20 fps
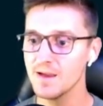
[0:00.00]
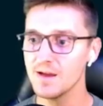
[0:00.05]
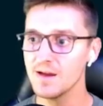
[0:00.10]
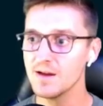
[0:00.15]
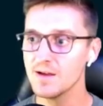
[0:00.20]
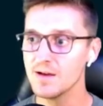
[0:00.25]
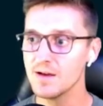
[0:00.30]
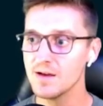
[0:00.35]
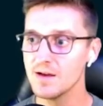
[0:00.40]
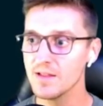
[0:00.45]
to
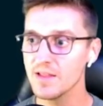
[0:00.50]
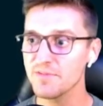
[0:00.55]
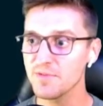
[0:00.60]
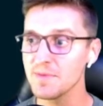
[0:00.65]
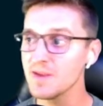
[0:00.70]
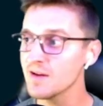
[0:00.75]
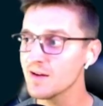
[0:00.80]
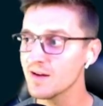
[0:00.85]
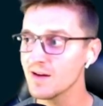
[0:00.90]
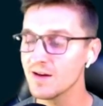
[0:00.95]
low health.
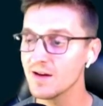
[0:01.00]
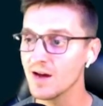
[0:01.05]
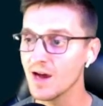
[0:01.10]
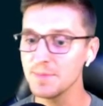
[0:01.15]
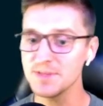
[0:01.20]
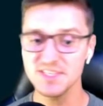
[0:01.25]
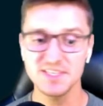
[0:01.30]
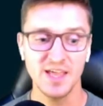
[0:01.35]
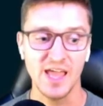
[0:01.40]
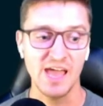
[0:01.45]

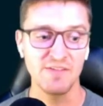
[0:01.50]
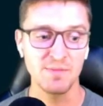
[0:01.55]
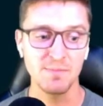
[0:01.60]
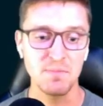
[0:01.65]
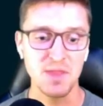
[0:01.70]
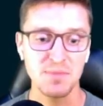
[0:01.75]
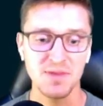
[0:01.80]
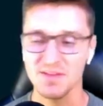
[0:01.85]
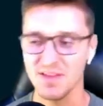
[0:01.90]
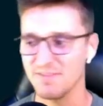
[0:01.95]

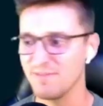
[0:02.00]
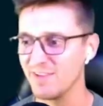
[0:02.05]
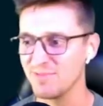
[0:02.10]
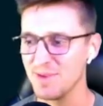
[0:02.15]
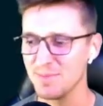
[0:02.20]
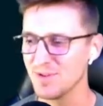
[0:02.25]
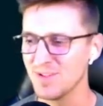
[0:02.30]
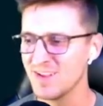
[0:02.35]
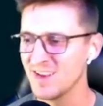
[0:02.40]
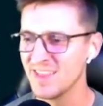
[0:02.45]
Seeking then
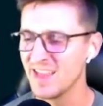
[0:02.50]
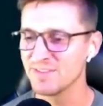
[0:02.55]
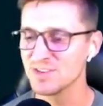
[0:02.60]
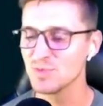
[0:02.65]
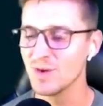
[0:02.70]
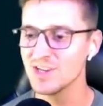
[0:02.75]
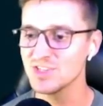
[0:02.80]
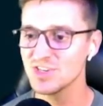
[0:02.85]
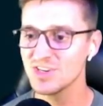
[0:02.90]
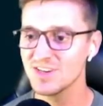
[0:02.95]
retaliated
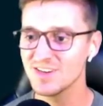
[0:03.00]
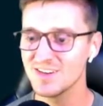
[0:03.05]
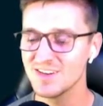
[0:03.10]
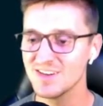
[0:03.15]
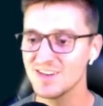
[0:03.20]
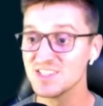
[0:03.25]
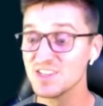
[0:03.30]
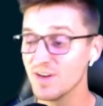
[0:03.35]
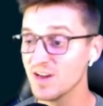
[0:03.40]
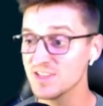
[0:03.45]
with
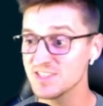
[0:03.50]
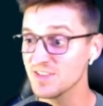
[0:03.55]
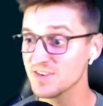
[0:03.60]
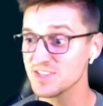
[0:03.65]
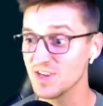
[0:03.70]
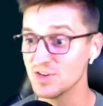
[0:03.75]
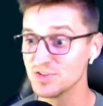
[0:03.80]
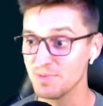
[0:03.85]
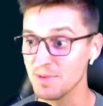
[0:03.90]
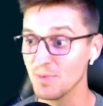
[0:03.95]
Water Pulse to
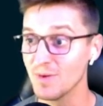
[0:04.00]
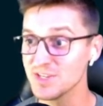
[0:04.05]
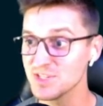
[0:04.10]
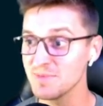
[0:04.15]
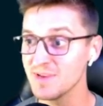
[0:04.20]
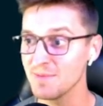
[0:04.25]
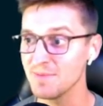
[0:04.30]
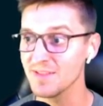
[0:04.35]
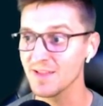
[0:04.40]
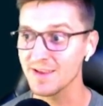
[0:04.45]
bring
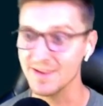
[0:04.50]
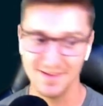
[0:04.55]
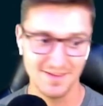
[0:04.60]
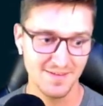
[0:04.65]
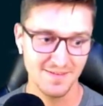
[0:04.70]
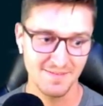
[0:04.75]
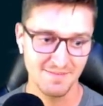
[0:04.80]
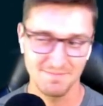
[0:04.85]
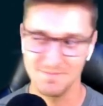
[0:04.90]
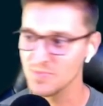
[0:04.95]
Crustle to less
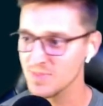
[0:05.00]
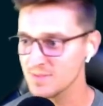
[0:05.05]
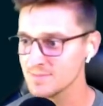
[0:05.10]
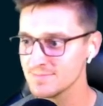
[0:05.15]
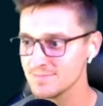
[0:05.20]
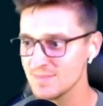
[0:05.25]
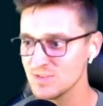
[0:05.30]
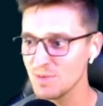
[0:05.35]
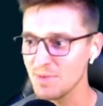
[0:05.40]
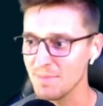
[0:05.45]
than half
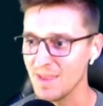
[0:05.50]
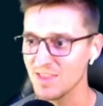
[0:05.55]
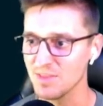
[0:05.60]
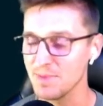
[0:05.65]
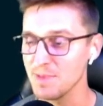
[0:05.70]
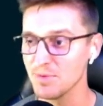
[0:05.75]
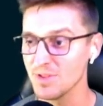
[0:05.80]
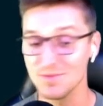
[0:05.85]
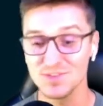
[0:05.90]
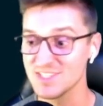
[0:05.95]
health,
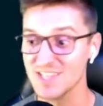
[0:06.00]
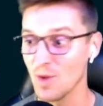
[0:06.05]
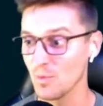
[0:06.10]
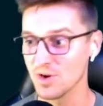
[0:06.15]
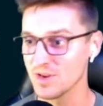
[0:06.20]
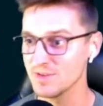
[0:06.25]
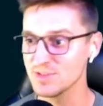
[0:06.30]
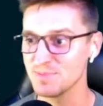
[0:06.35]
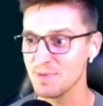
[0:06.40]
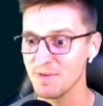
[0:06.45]
at
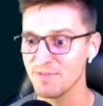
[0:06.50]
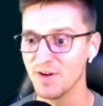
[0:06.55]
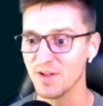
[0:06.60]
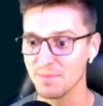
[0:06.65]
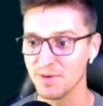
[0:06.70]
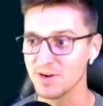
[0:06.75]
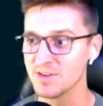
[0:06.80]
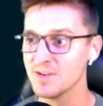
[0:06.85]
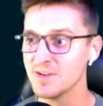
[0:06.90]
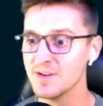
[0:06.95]
which point
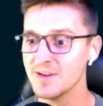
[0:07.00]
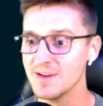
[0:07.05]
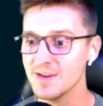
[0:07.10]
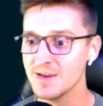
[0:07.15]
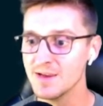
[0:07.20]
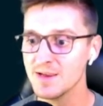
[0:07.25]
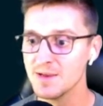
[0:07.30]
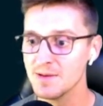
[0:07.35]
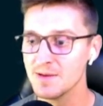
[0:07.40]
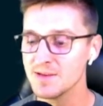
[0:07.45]
Flannery
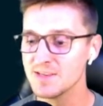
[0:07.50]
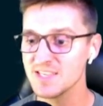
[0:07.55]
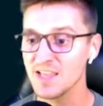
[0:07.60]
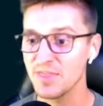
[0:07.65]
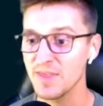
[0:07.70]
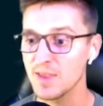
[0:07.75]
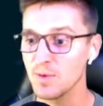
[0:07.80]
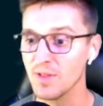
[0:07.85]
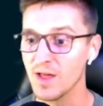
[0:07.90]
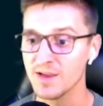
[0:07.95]
heals
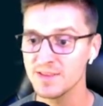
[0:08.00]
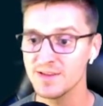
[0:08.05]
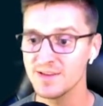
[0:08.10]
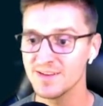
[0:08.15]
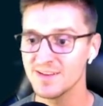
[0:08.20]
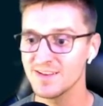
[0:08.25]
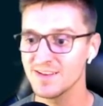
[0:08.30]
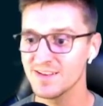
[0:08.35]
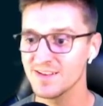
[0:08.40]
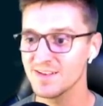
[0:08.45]
Seeking back to full
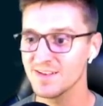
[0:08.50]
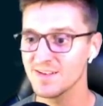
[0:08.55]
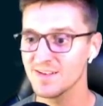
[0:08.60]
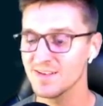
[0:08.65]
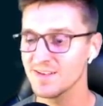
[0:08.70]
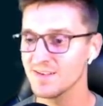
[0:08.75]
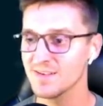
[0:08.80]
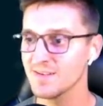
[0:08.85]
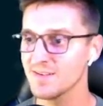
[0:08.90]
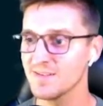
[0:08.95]
health
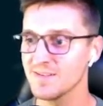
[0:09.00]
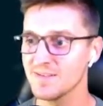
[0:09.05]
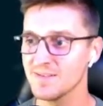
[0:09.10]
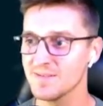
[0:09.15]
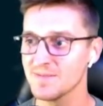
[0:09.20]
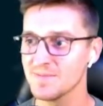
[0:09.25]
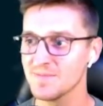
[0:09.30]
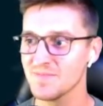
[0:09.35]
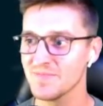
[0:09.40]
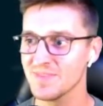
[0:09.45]
using a Hyper
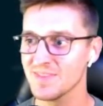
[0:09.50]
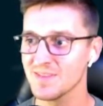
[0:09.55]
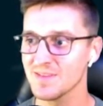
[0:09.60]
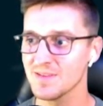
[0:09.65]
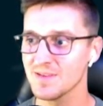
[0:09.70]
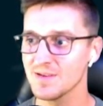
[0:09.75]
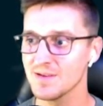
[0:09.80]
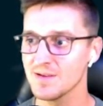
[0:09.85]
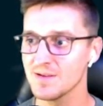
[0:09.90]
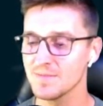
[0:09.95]
Potion.
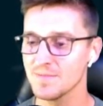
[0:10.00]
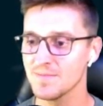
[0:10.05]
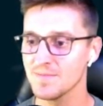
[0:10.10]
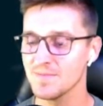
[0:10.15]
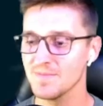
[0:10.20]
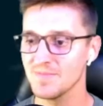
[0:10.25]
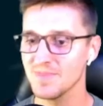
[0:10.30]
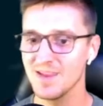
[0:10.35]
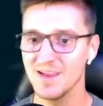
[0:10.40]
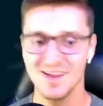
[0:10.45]

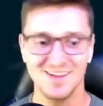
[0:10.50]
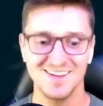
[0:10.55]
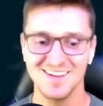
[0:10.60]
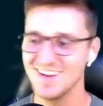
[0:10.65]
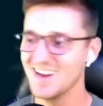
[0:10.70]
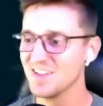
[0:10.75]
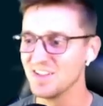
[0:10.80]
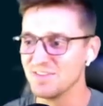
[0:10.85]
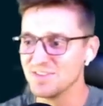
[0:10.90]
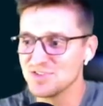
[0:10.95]
Another
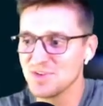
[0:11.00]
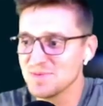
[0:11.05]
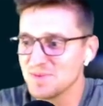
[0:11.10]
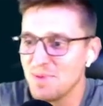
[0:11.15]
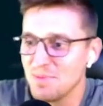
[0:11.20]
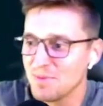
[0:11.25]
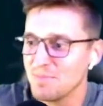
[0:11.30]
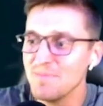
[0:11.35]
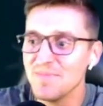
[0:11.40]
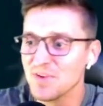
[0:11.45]
X-Scissor is
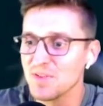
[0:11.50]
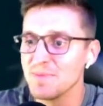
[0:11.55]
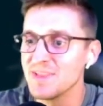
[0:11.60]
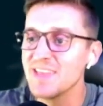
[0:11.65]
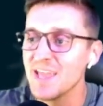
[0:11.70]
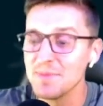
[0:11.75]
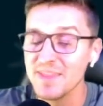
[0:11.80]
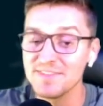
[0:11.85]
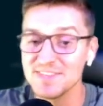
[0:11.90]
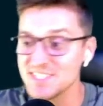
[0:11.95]
enough to take it
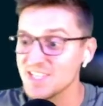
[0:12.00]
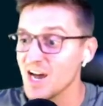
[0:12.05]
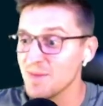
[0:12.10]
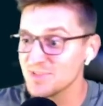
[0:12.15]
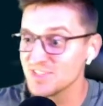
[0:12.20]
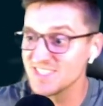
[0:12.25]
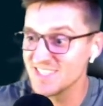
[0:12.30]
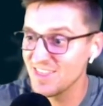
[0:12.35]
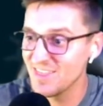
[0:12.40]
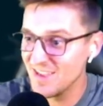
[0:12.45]
out with a
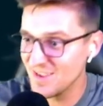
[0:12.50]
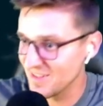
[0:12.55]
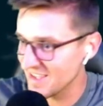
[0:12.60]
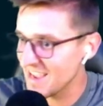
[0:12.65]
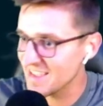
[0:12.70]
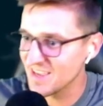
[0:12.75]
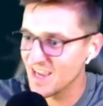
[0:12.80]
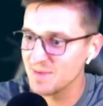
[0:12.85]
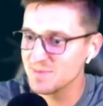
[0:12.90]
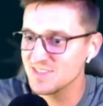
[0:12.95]
single hit
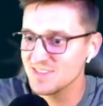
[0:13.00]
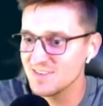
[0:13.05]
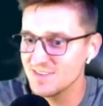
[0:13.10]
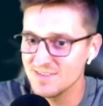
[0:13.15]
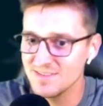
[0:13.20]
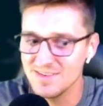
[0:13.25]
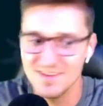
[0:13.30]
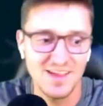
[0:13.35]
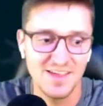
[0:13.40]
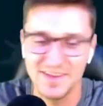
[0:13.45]
though.
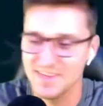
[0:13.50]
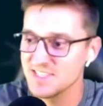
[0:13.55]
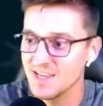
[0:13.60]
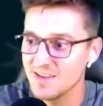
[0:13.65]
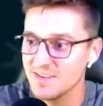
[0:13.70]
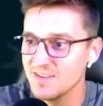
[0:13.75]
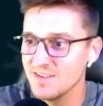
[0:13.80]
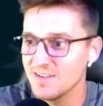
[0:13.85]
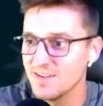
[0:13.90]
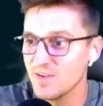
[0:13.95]

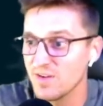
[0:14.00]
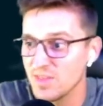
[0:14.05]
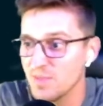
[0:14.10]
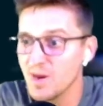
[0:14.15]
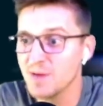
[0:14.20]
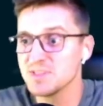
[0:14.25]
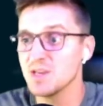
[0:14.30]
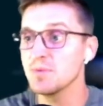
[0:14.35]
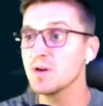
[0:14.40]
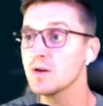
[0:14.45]
And this brings
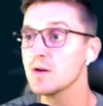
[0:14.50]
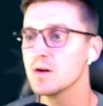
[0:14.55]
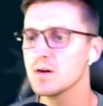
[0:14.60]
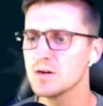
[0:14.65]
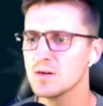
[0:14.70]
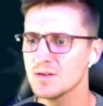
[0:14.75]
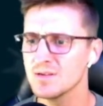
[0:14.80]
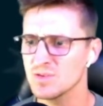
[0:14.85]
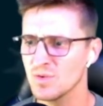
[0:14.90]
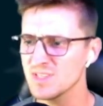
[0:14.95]
out
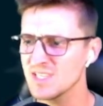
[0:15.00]
Flannery's